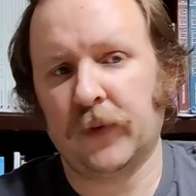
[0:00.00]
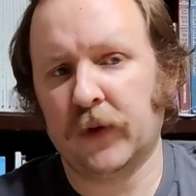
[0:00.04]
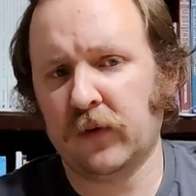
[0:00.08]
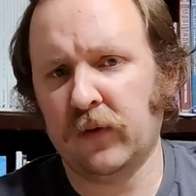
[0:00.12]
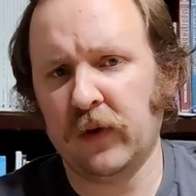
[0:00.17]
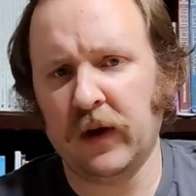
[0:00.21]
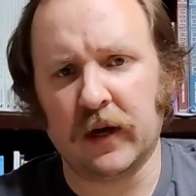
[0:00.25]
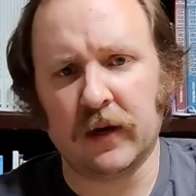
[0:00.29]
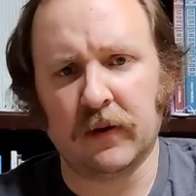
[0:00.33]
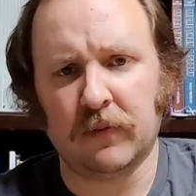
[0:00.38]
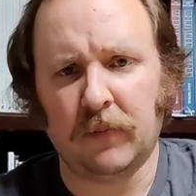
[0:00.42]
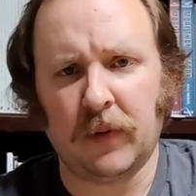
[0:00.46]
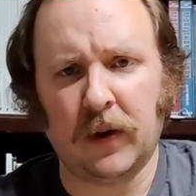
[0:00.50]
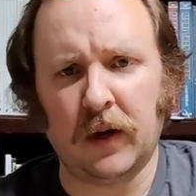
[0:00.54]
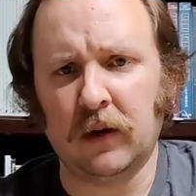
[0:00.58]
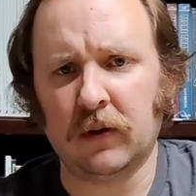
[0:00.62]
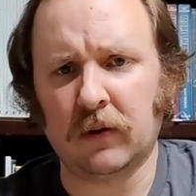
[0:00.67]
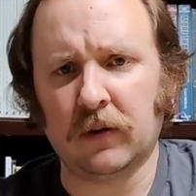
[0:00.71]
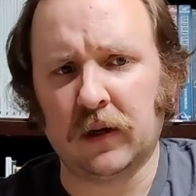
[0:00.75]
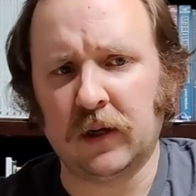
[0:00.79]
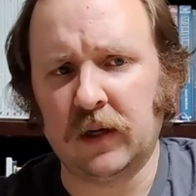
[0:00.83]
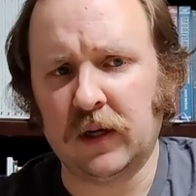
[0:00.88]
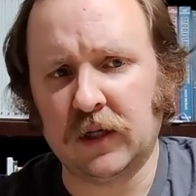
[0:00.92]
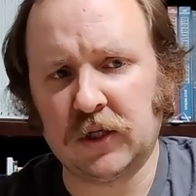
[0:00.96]
Great. Bottle
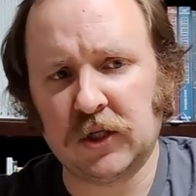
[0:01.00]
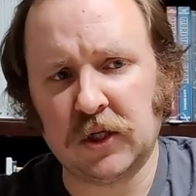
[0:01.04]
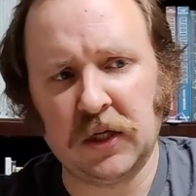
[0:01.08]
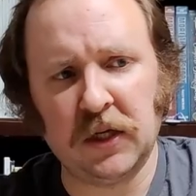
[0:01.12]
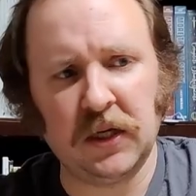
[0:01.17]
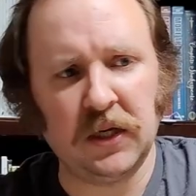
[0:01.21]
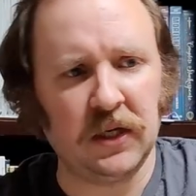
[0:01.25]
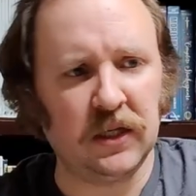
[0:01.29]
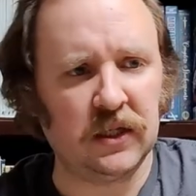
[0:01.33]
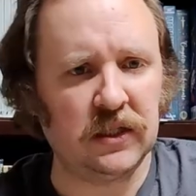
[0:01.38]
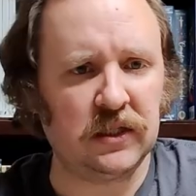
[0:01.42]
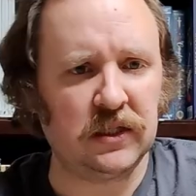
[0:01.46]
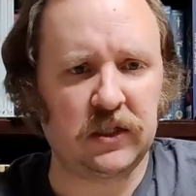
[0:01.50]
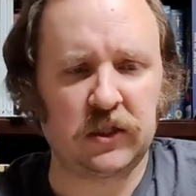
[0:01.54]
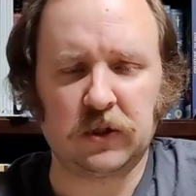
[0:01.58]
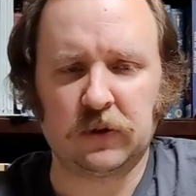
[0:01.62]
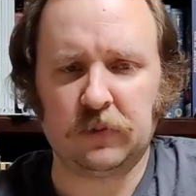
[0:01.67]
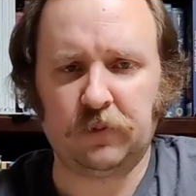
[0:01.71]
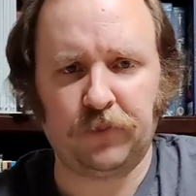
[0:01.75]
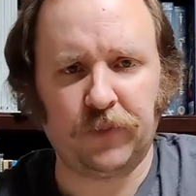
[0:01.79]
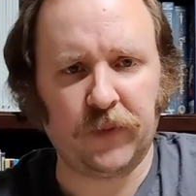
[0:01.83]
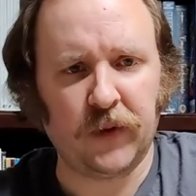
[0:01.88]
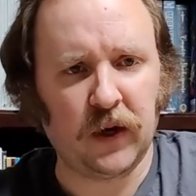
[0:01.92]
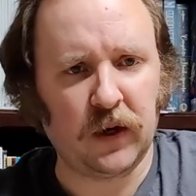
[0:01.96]
conditioning is
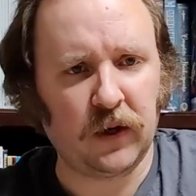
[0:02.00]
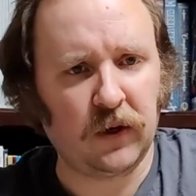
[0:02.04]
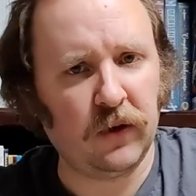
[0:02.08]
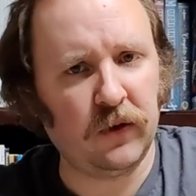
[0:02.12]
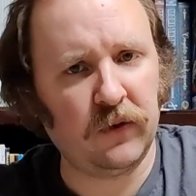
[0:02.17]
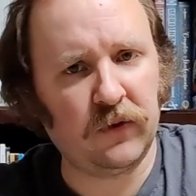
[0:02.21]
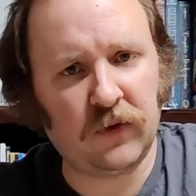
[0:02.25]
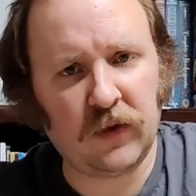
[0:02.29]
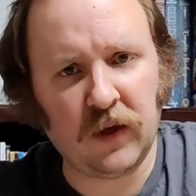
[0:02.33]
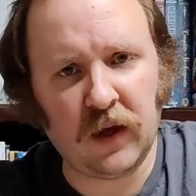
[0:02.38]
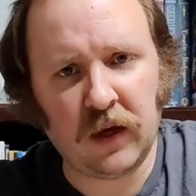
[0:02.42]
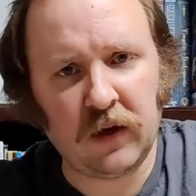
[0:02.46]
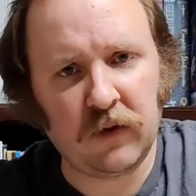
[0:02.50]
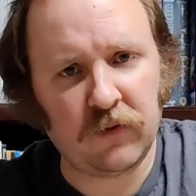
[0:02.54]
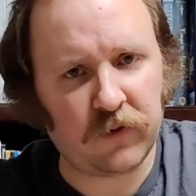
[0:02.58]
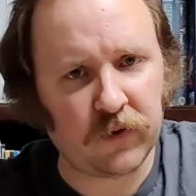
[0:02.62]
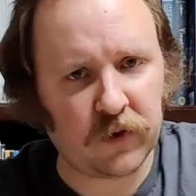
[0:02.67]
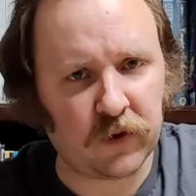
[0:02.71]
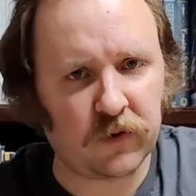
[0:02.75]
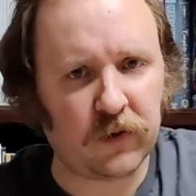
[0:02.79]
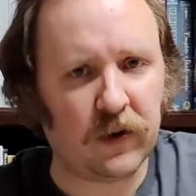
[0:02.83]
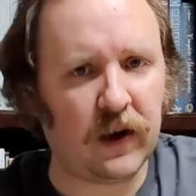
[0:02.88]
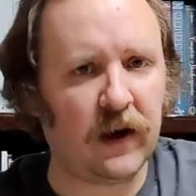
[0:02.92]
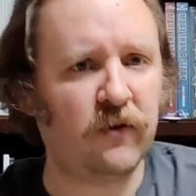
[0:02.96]
a good thing
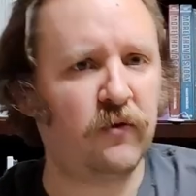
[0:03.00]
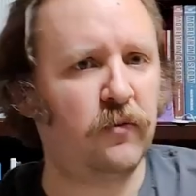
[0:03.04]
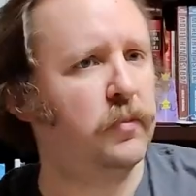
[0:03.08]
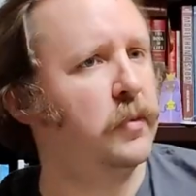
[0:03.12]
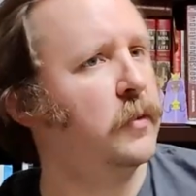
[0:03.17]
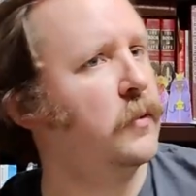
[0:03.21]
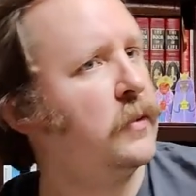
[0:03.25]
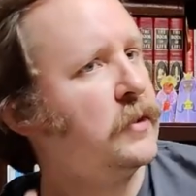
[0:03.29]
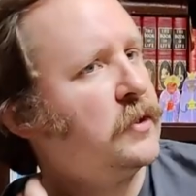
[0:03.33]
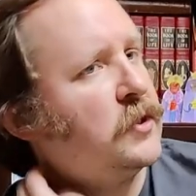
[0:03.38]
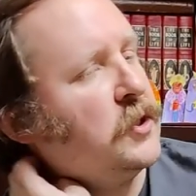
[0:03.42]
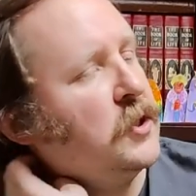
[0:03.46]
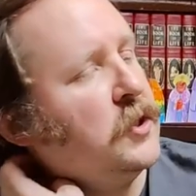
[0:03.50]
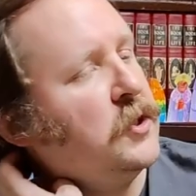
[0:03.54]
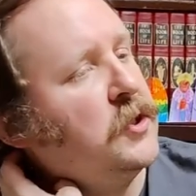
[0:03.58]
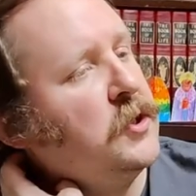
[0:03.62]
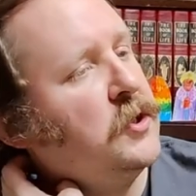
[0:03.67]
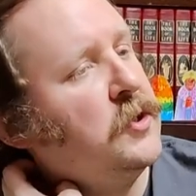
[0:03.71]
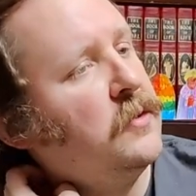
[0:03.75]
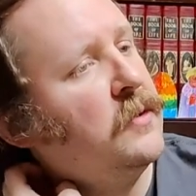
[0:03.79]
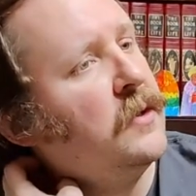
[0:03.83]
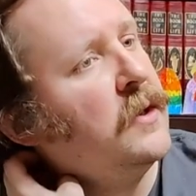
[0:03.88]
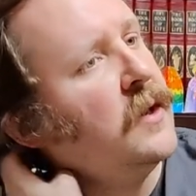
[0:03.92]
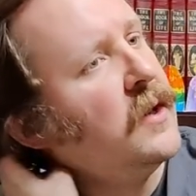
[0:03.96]
for craft brewers to
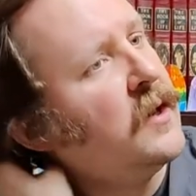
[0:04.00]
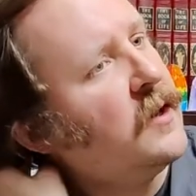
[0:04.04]
do.